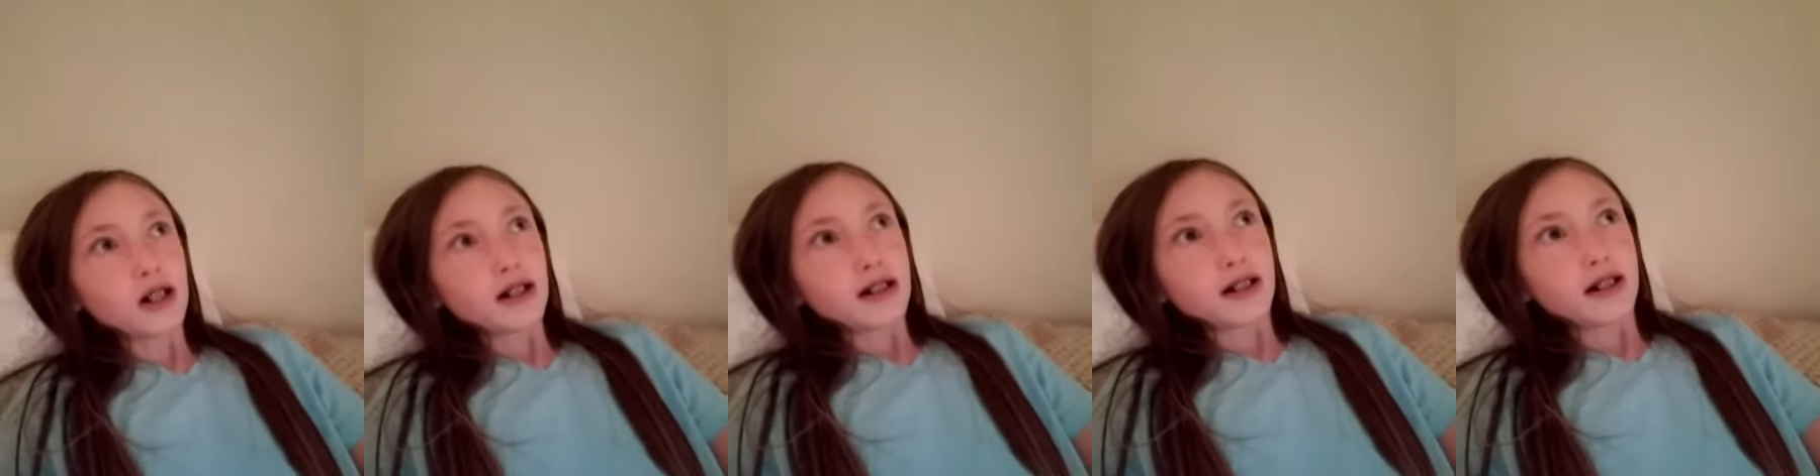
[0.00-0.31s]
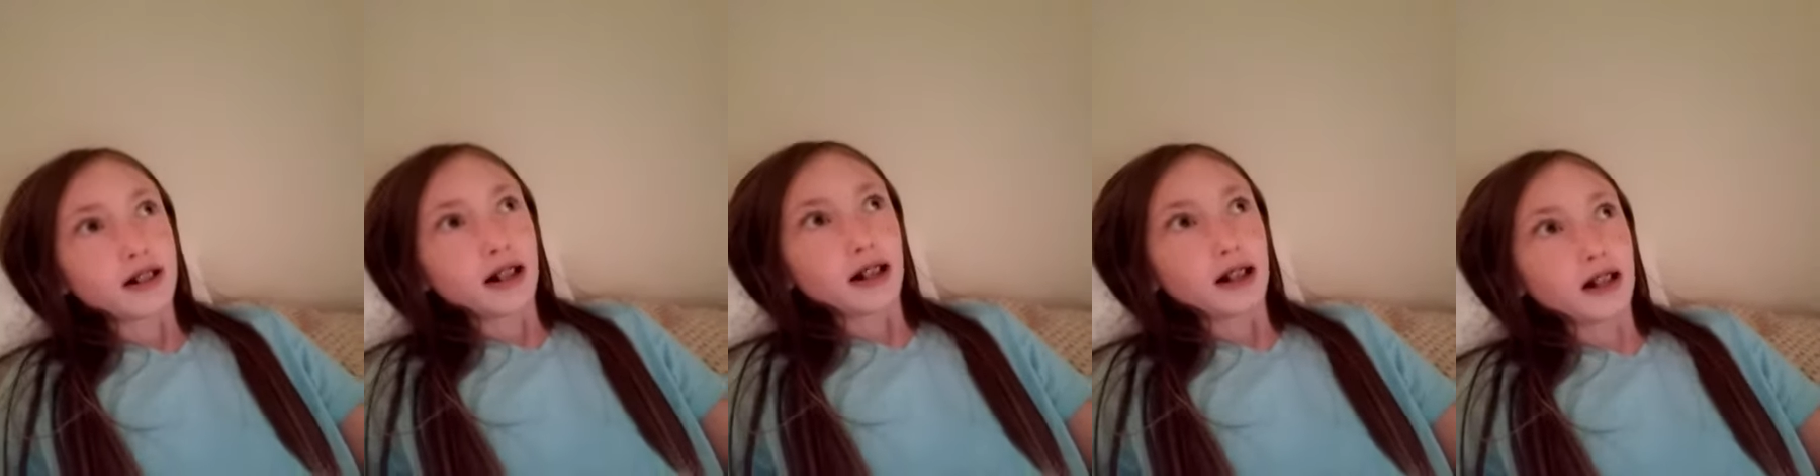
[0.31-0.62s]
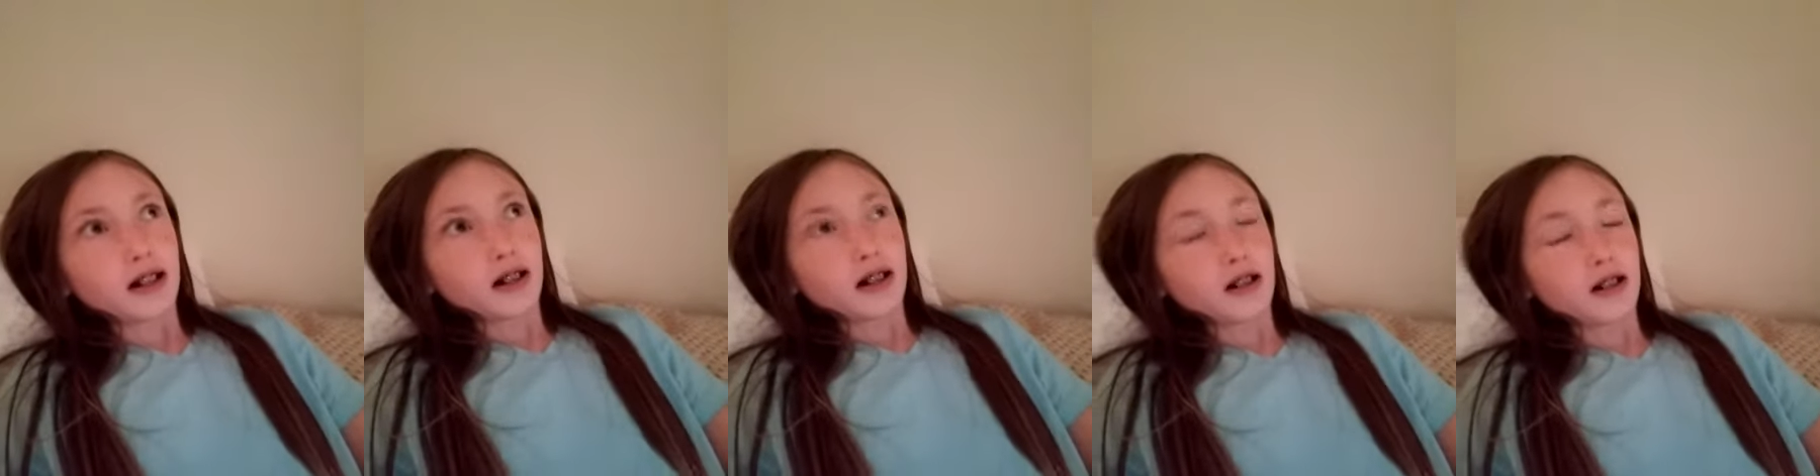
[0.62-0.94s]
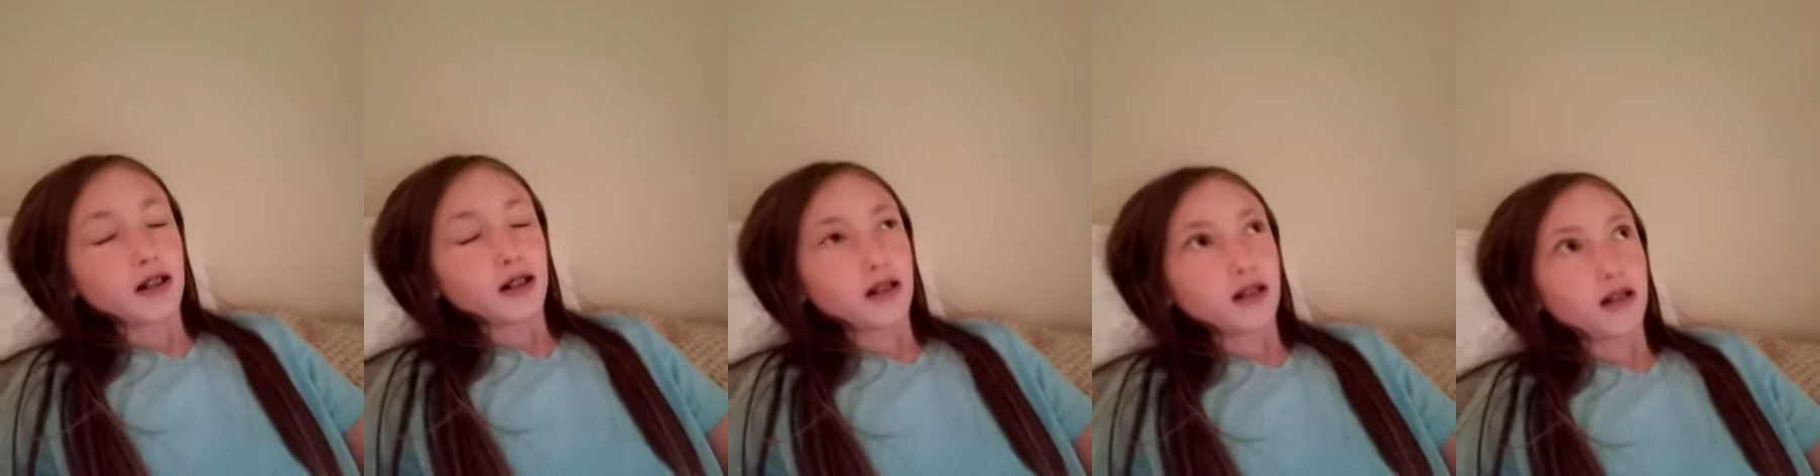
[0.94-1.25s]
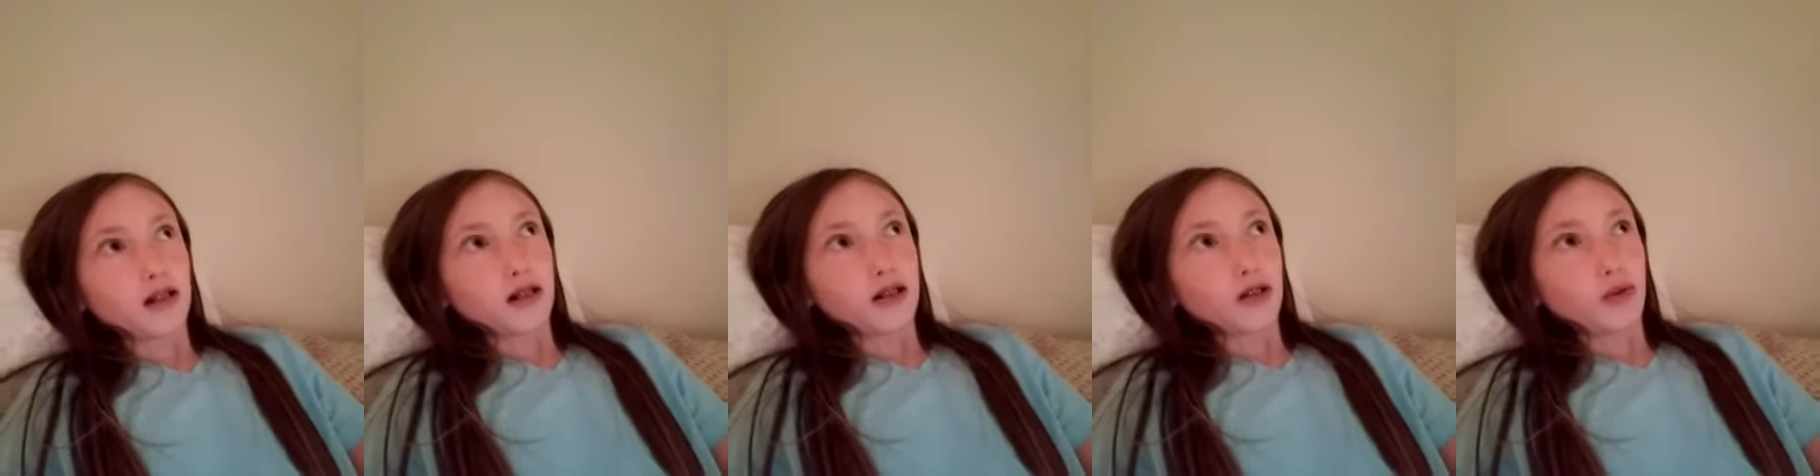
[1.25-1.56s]
Today
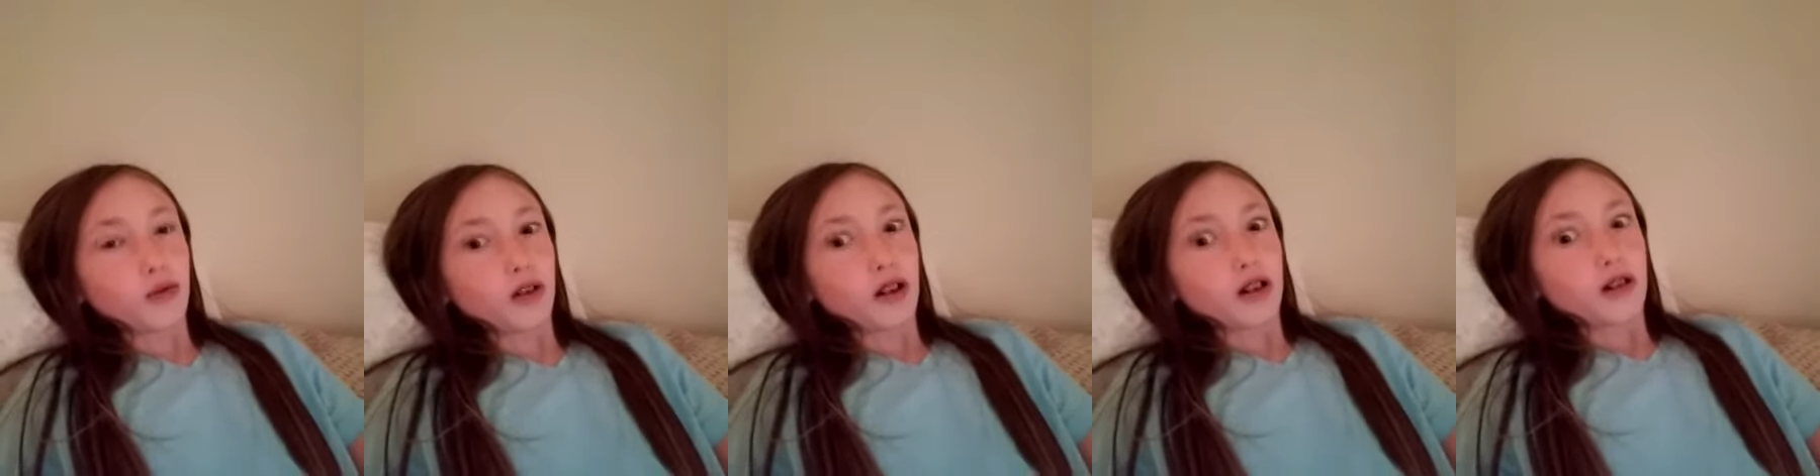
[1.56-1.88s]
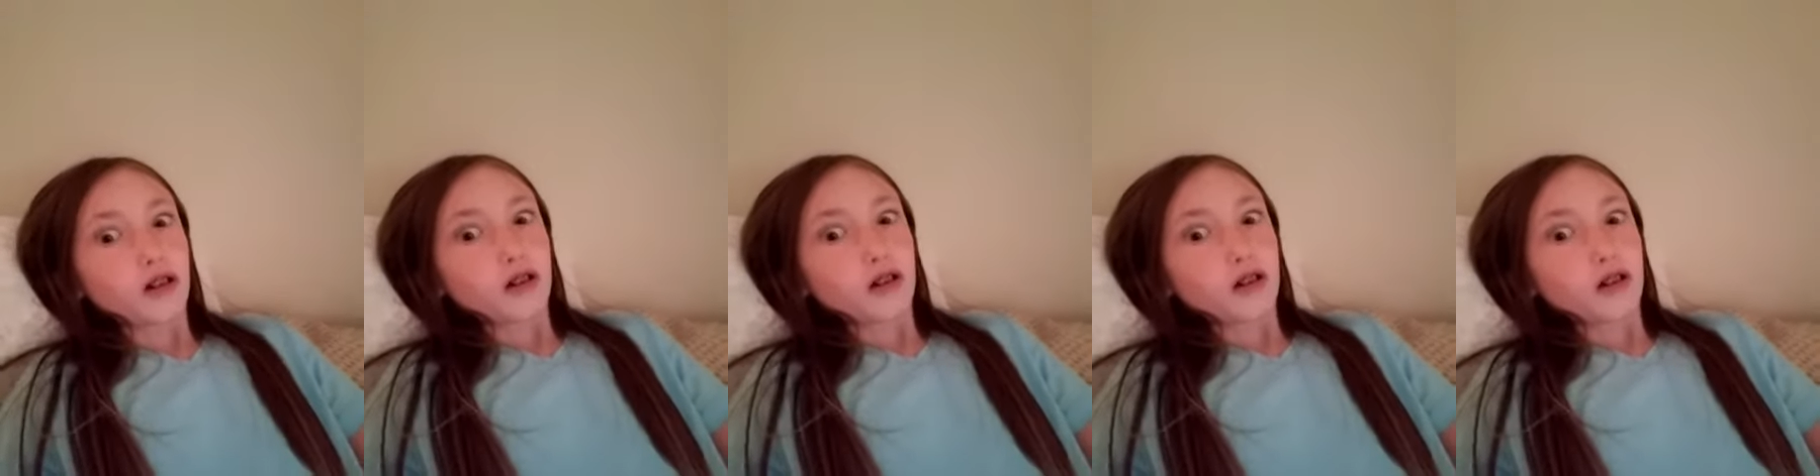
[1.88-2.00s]
is, what is